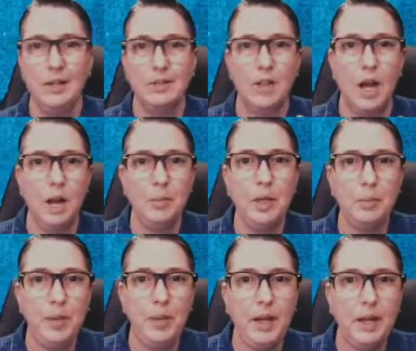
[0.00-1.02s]
So I'm going to
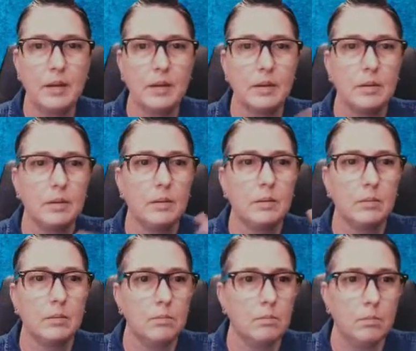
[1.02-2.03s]
pick
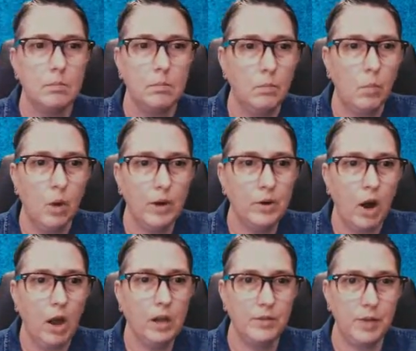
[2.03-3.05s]
one or
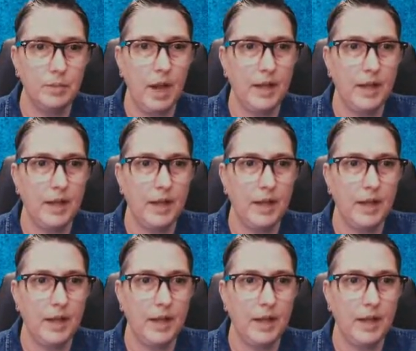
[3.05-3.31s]
all of them.